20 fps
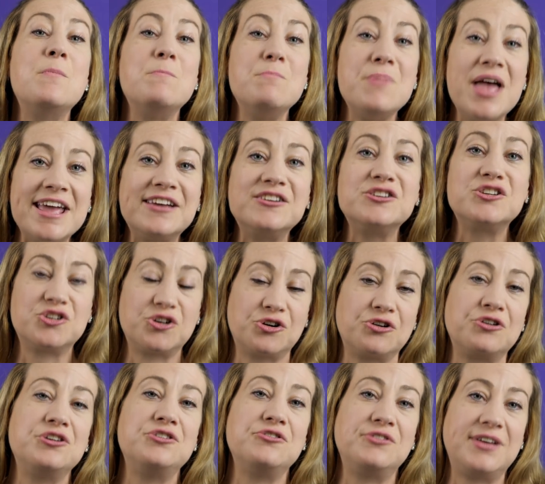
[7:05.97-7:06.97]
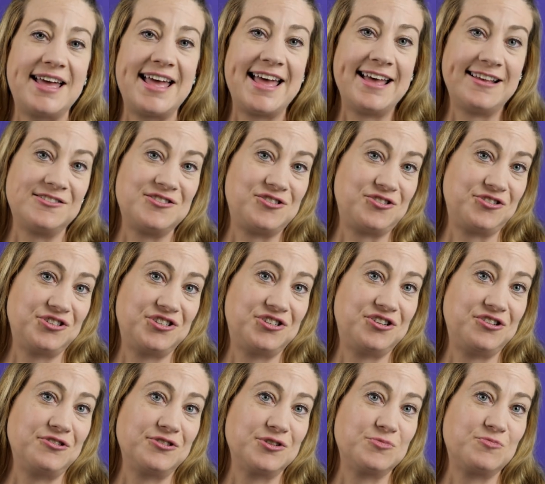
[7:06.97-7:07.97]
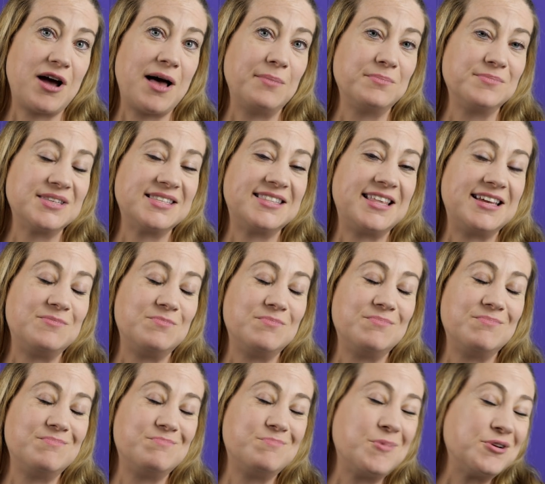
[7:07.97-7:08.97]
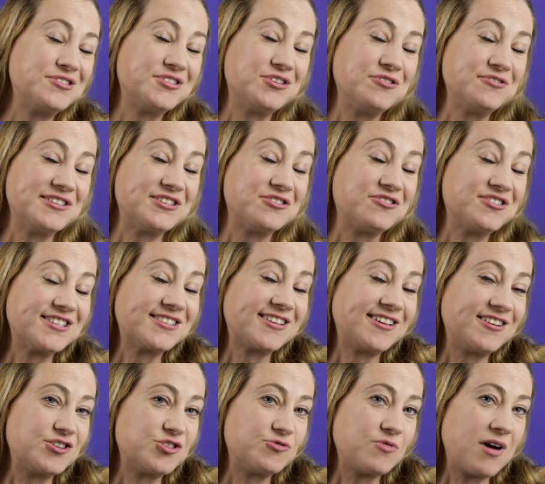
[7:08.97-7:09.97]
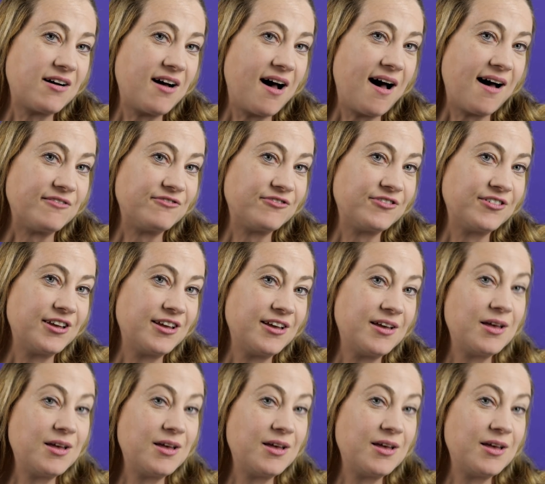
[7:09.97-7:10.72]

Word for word: Make sure you get answers to those problems that most students are just going to shrug off,